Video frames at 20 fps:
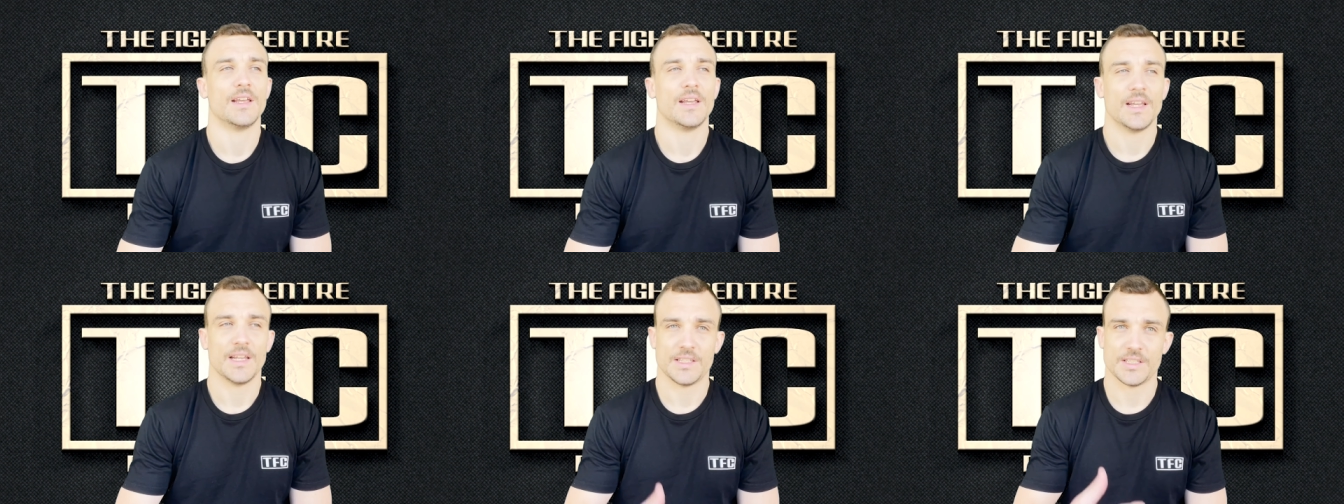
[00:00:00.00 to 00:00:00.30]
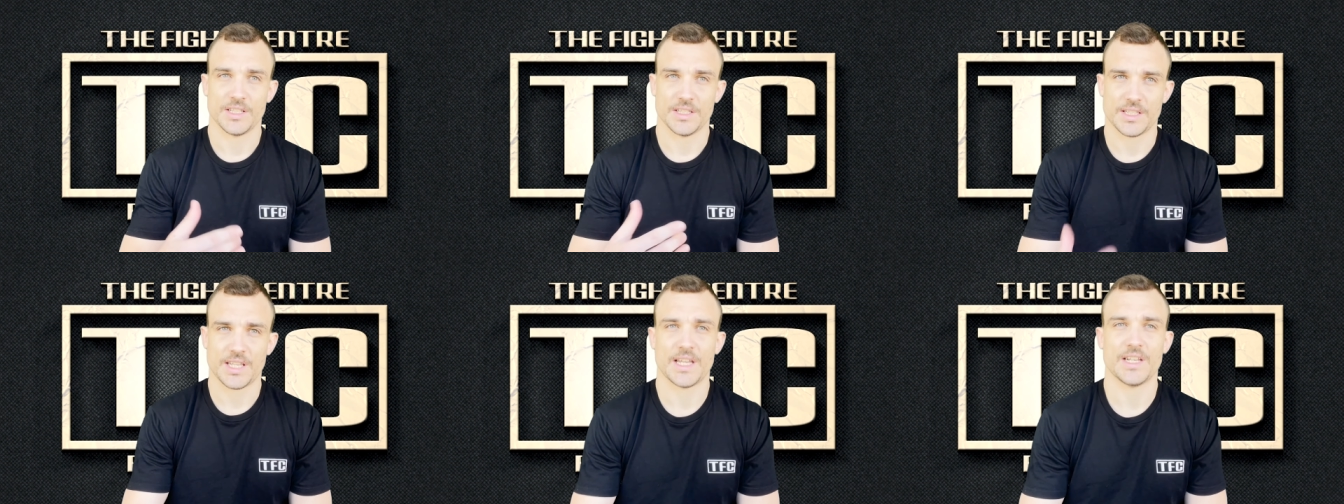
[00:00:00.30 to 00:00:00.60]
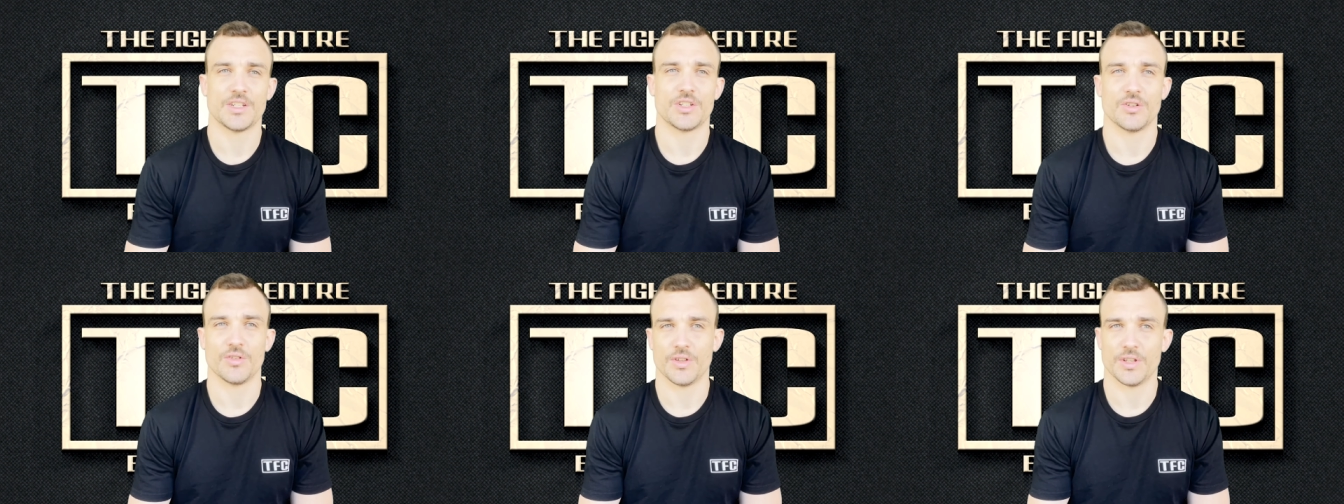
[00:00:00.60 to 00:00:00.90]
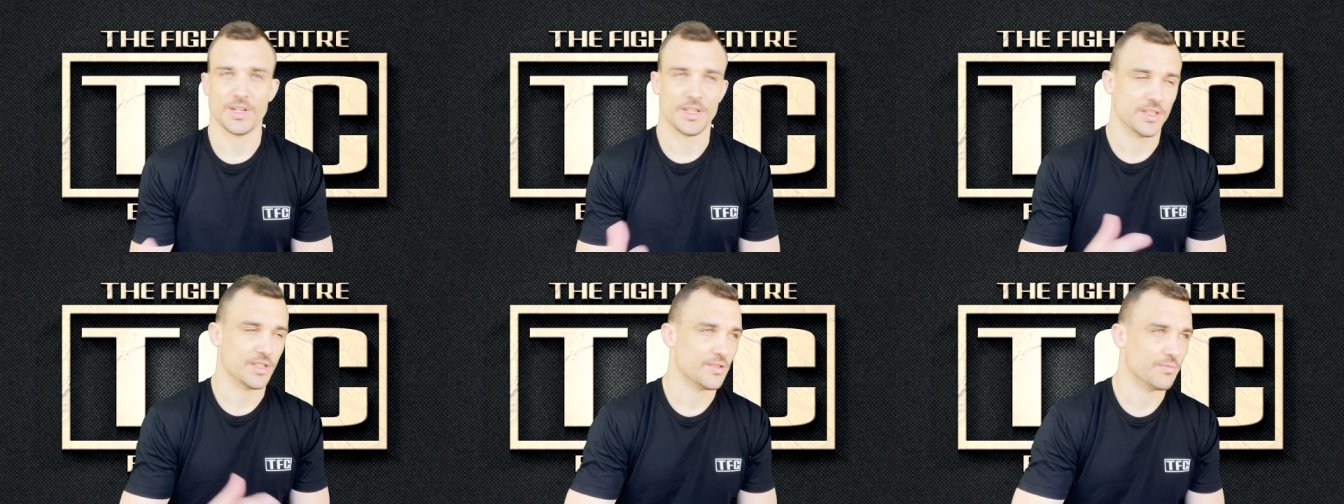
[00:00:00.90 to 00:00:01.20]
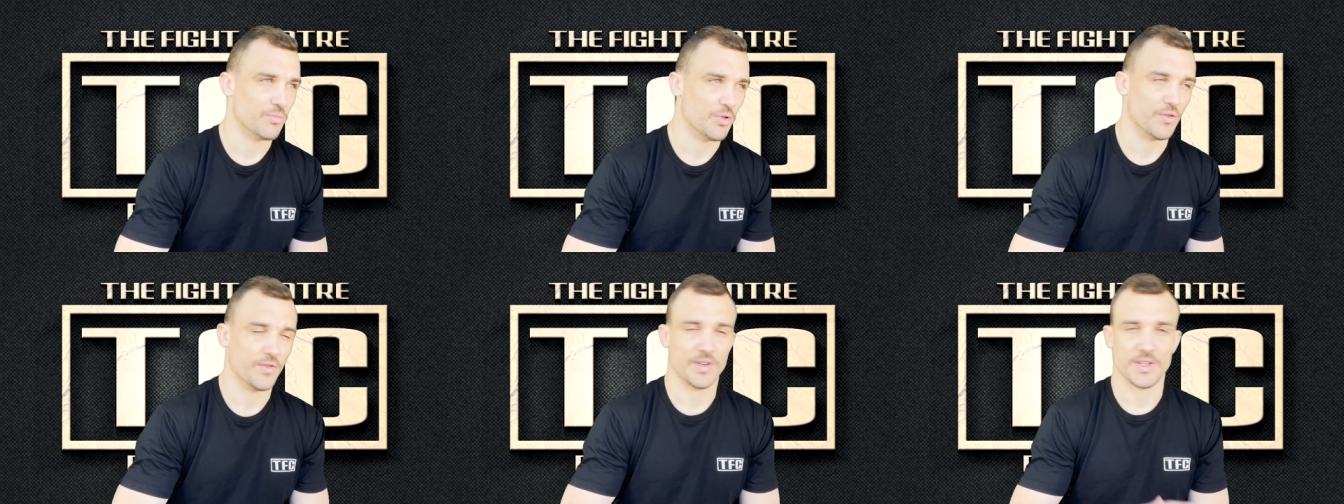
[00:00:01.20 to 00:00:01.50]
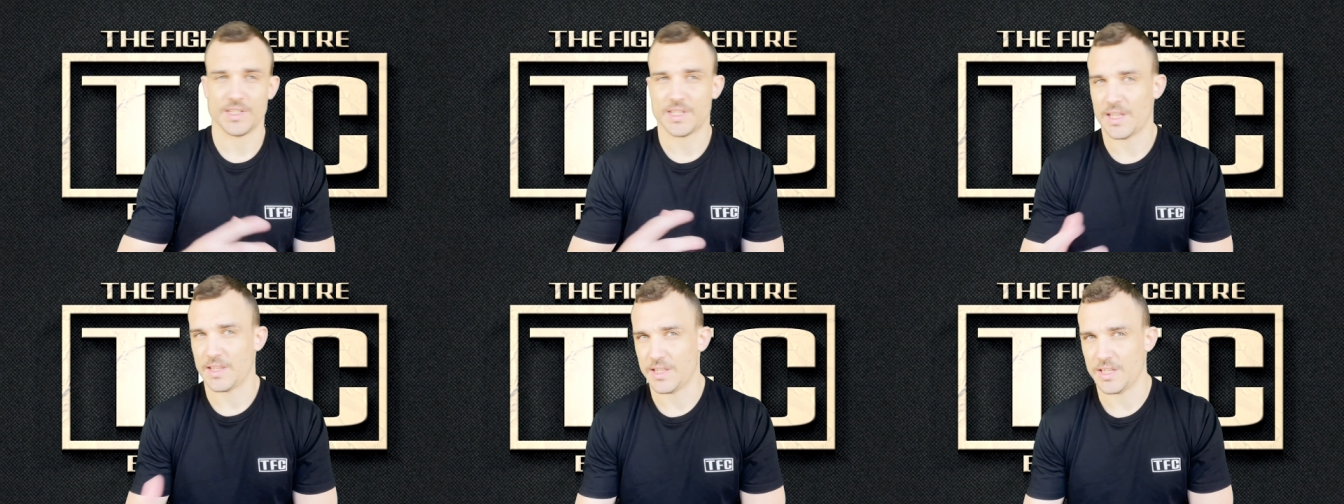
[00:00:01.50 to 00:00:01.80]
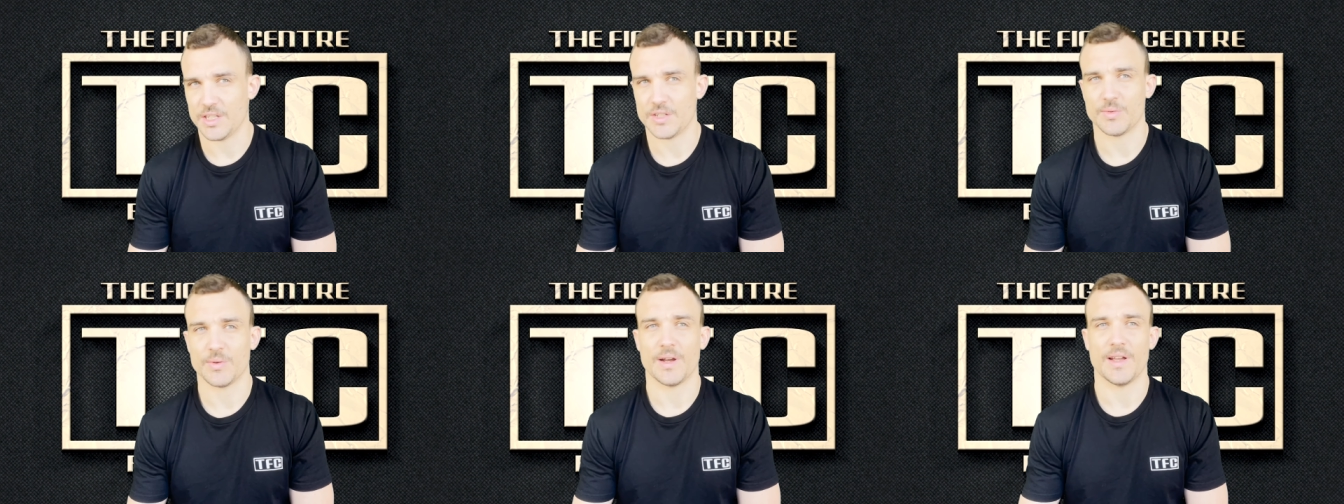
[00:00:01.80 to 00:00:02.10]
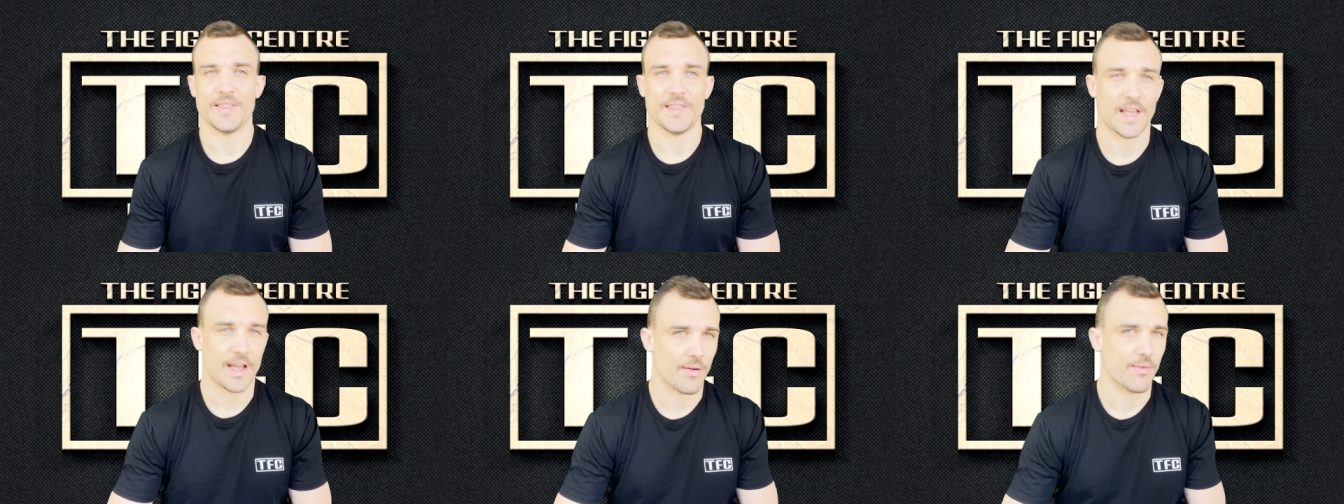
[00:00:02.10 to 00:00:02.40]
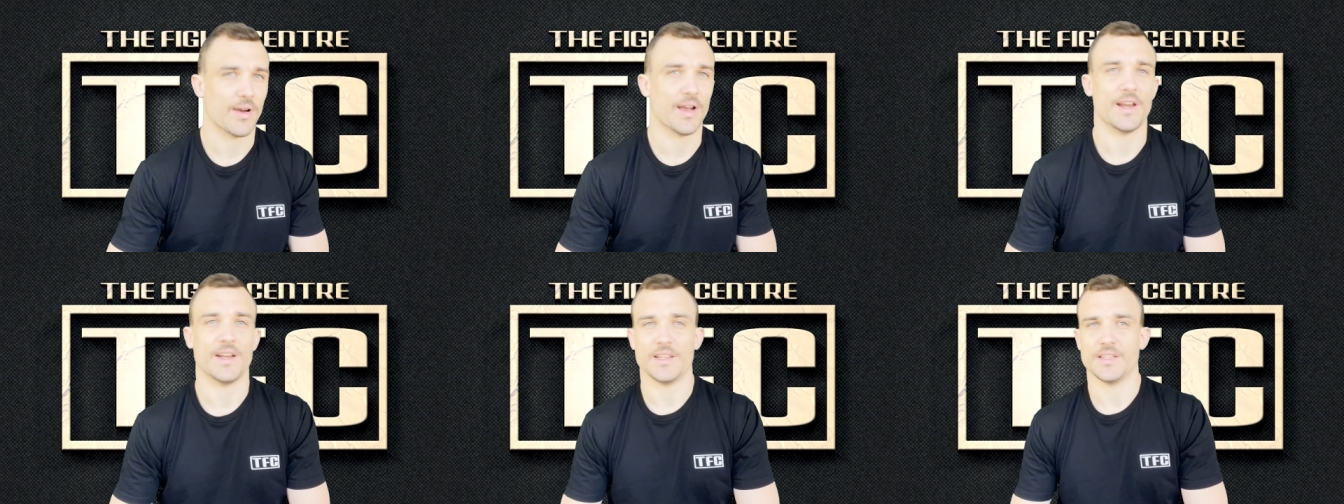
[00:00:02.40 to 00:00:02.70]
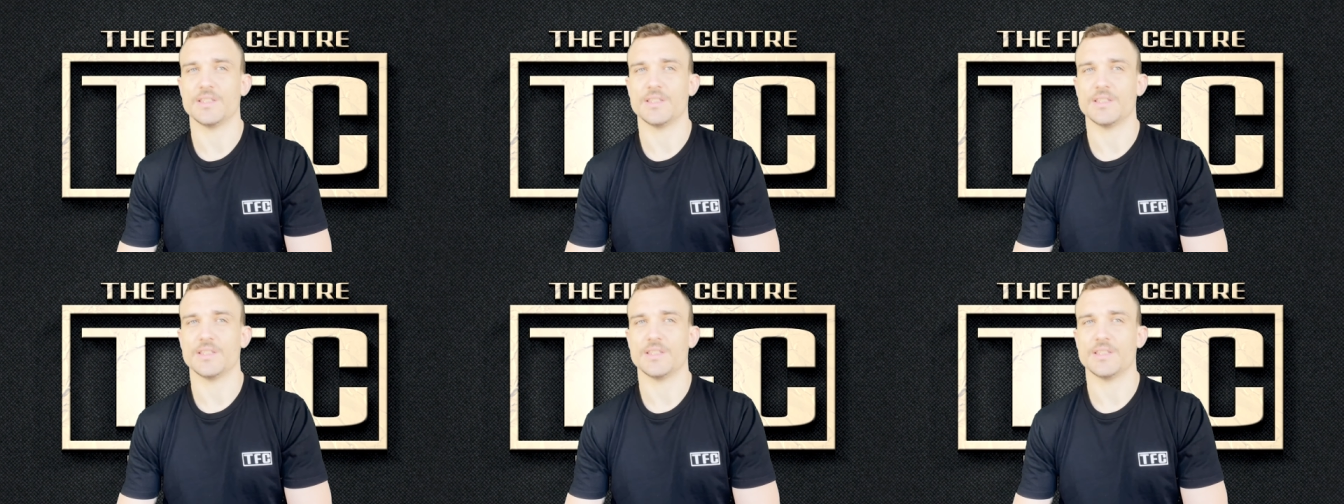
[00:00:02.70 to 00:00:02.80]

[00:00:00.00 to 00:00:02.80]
It's intentional that he's moving his head this way and that way and